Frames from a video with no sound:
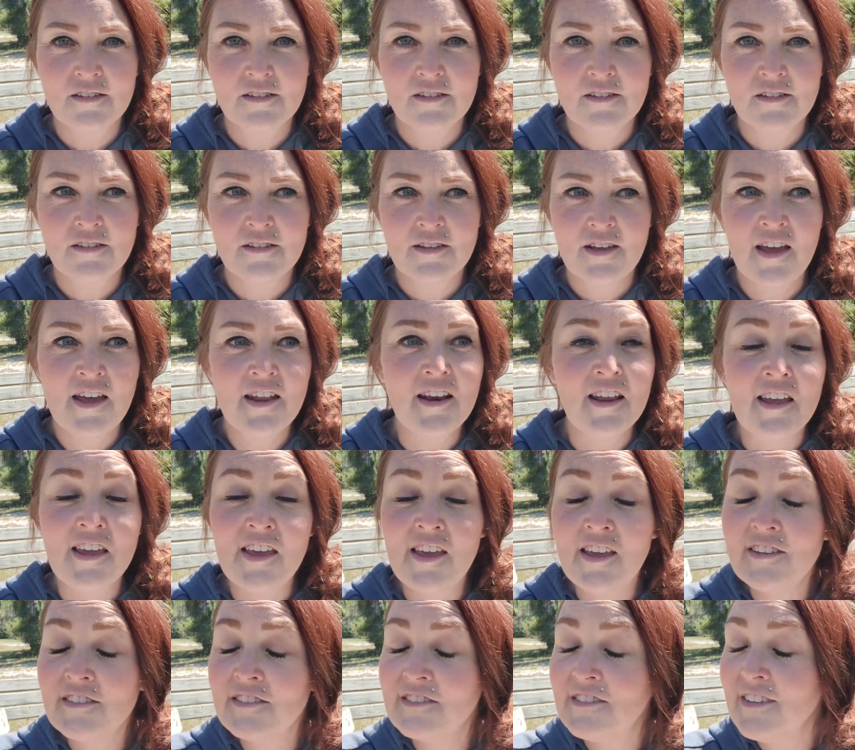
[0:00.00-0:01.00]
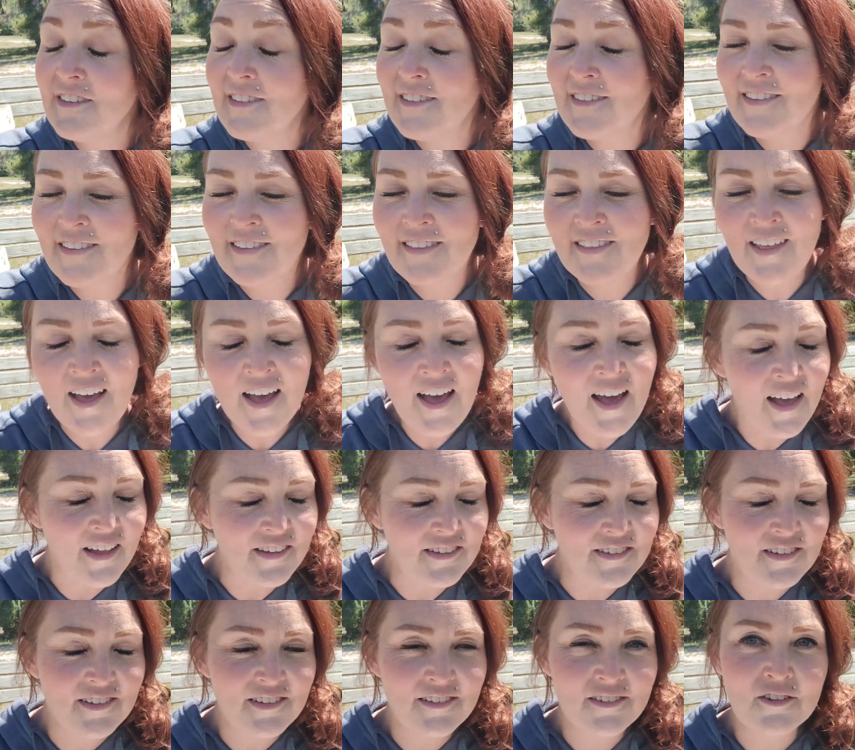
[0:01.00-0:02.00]
and he did not
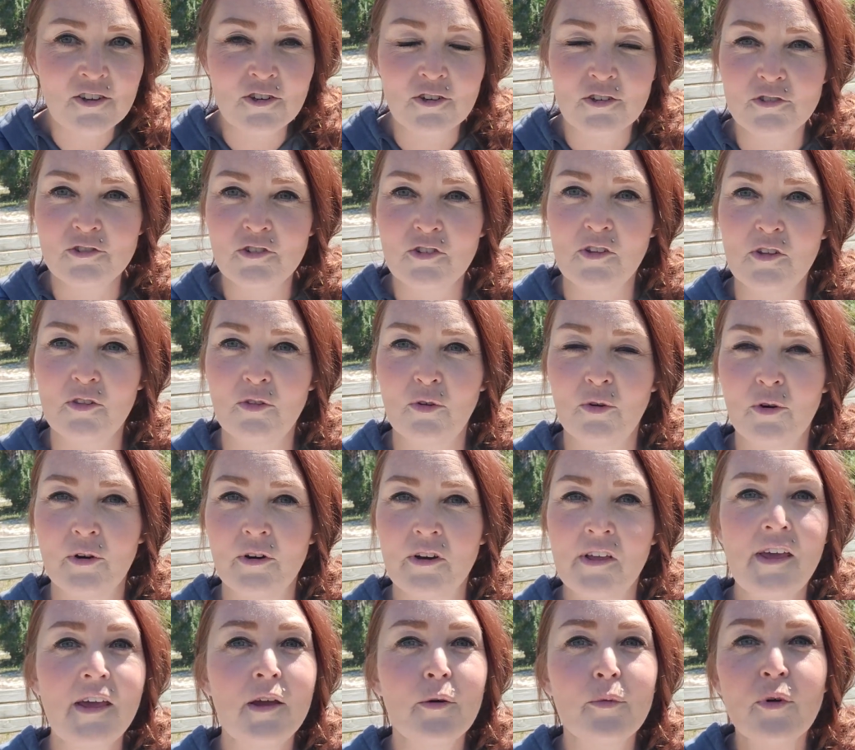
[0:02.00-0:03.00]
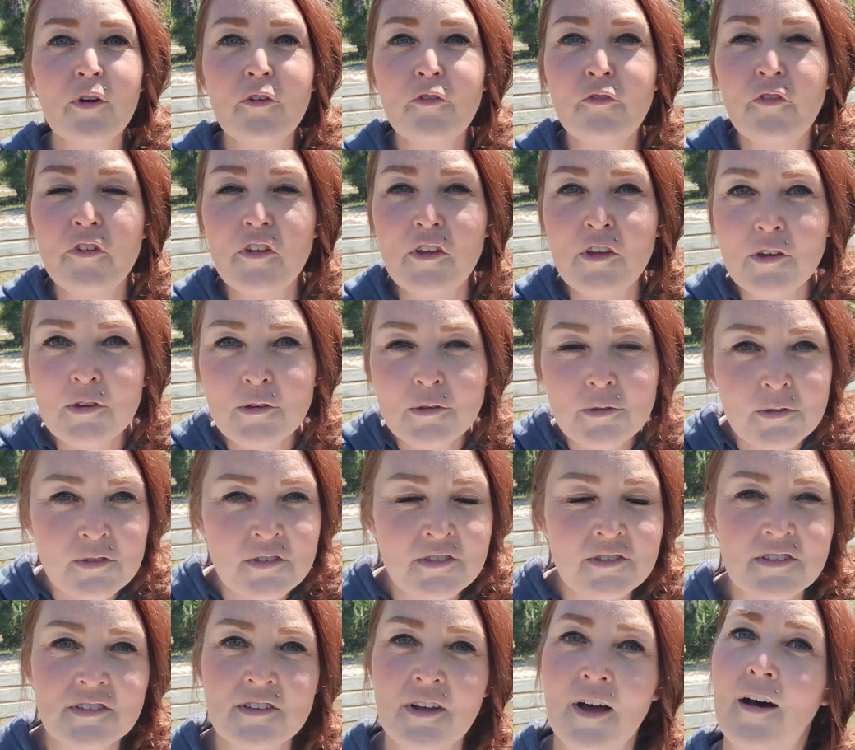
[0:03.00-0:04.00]
turn to the Lord. He refused
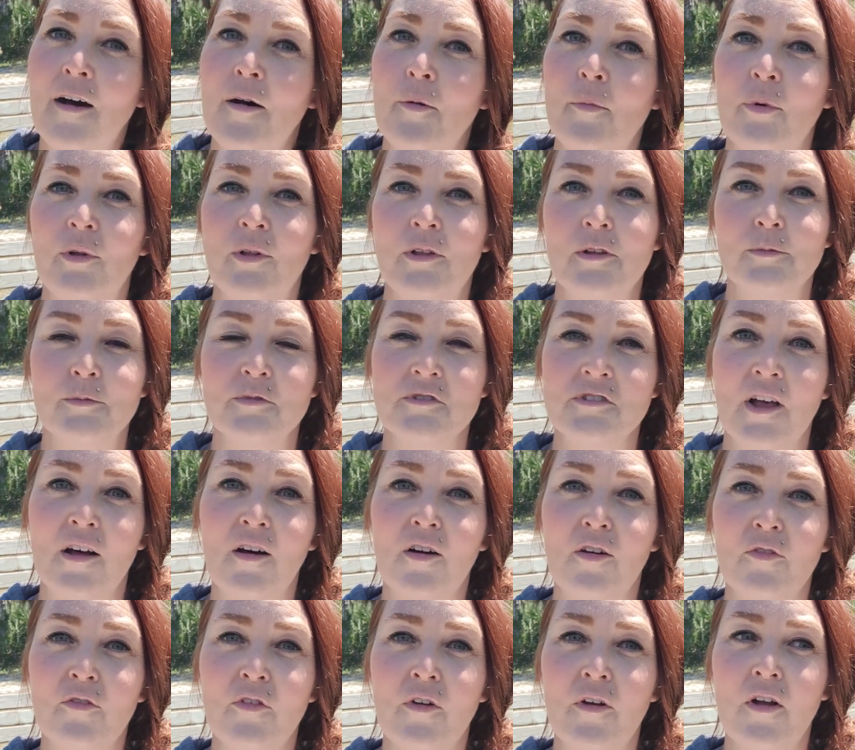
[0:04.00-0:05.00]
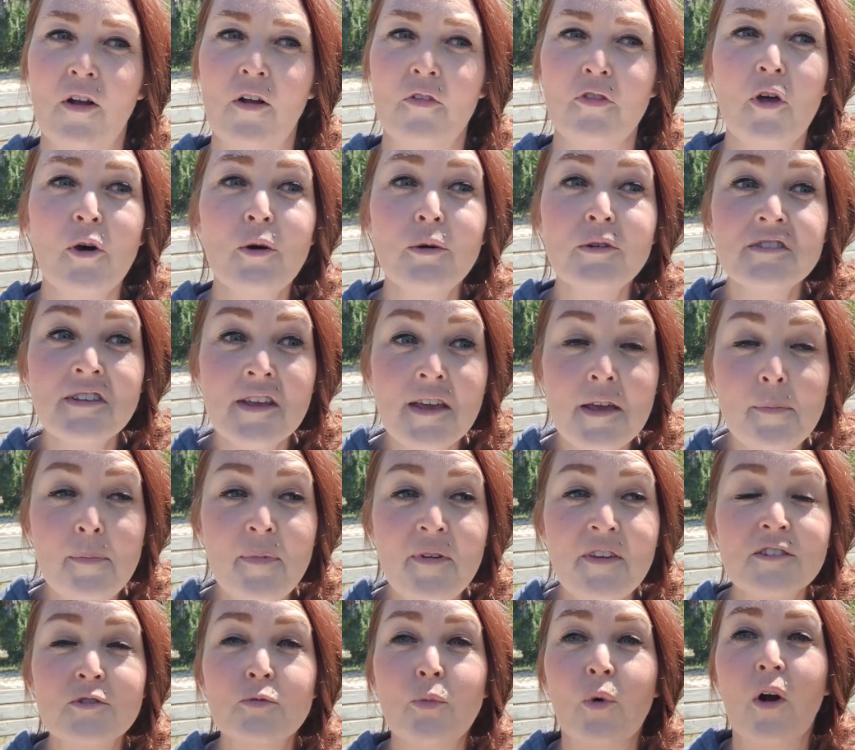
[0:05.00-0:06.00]
to humble himself. Those hippies
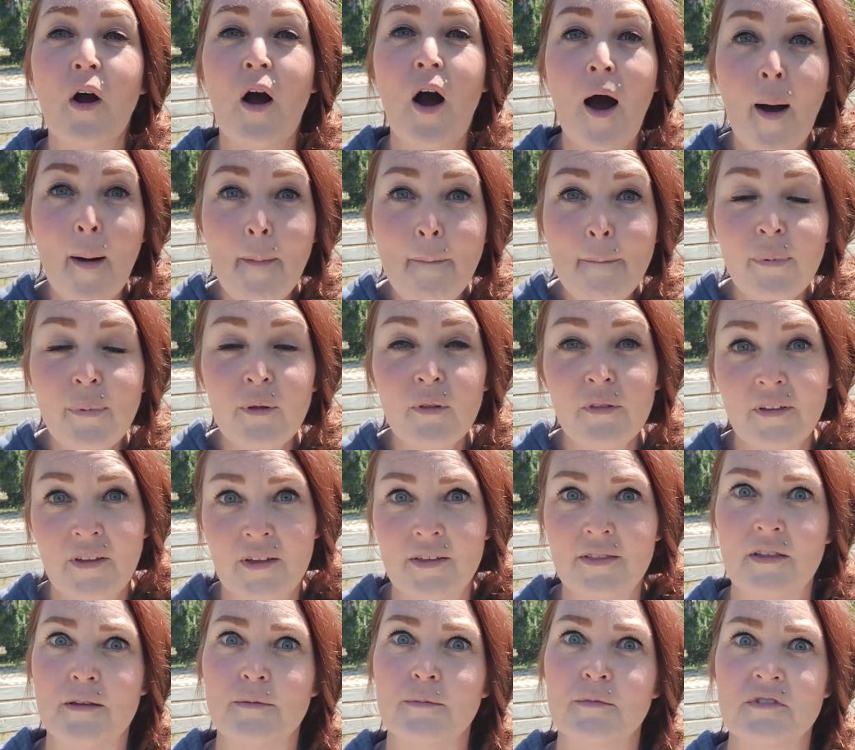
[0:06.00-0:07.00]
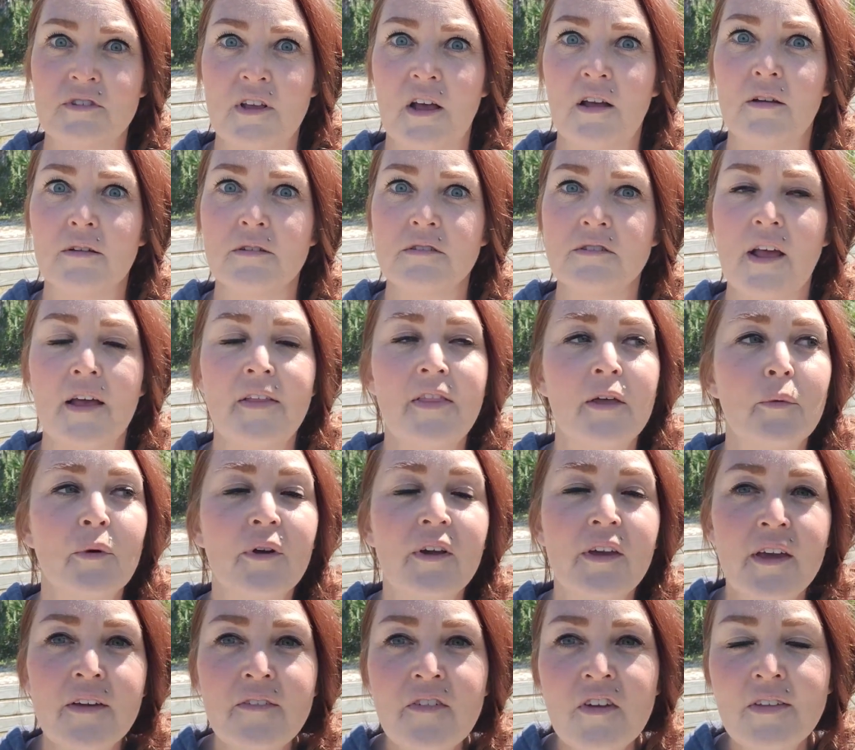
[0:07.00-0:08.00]
were humbling themselves and they were
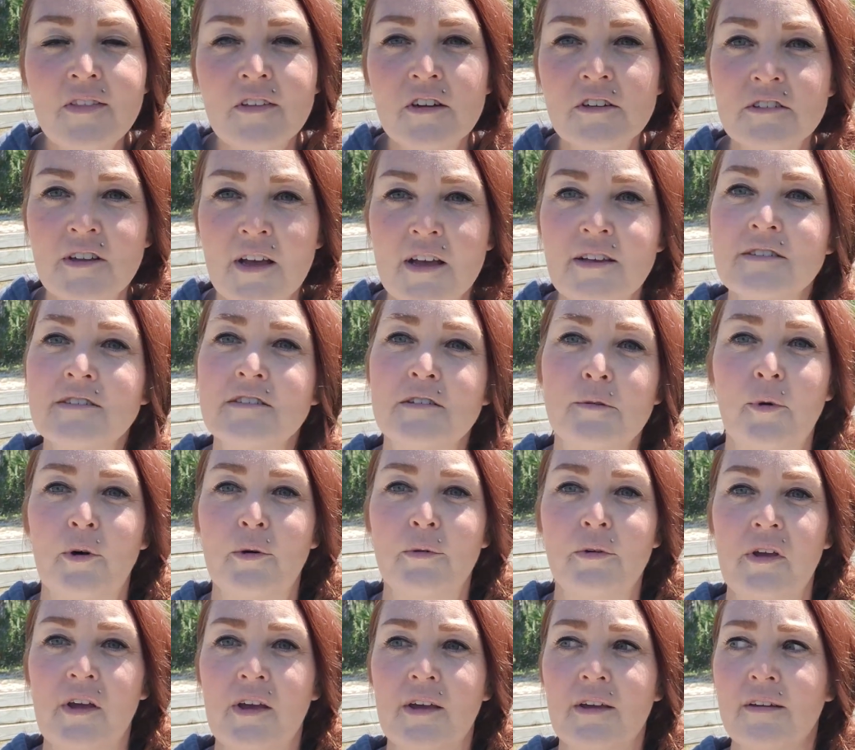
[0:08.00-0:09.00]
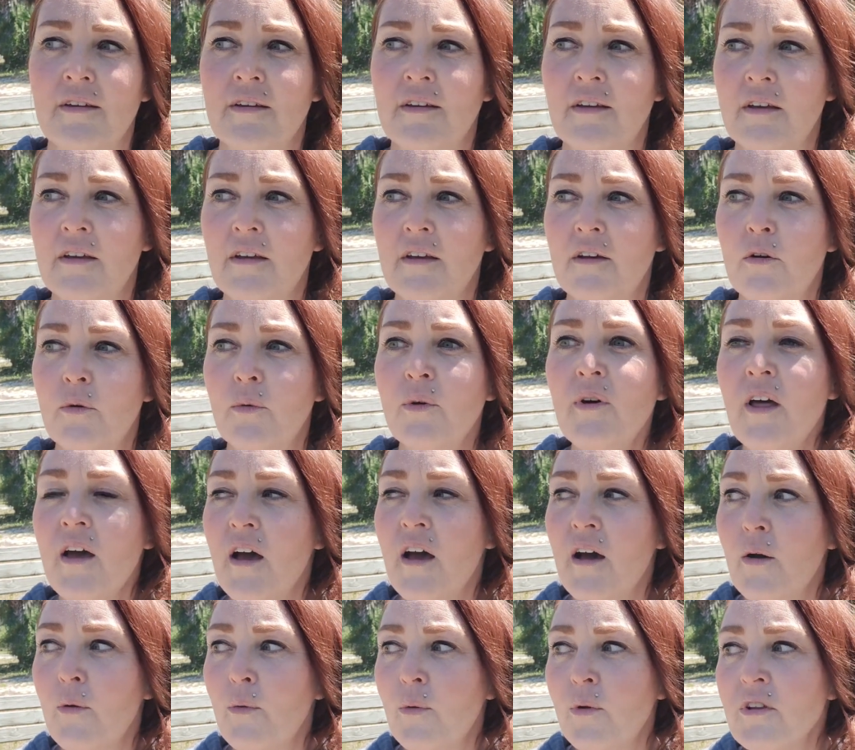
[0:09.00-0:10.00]
giving their testimony. What
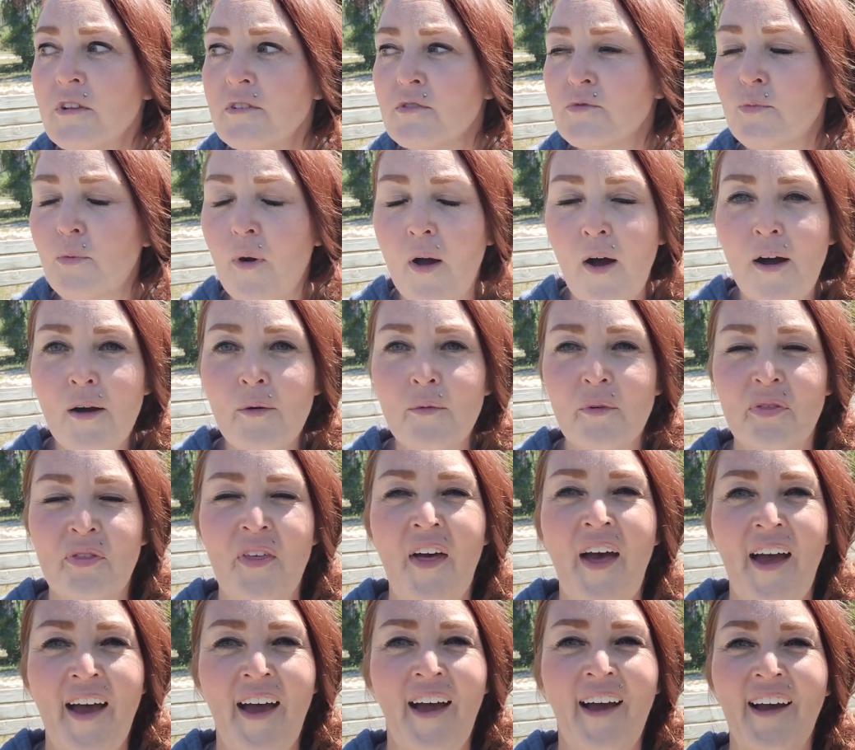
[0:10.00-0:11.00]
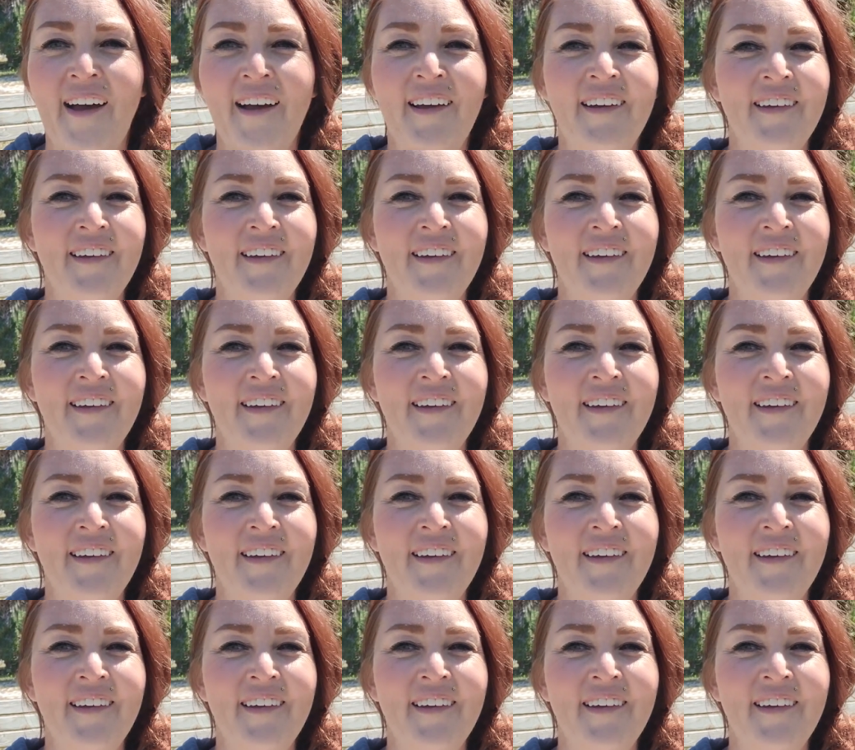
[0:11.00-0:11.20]
what is wrong with that?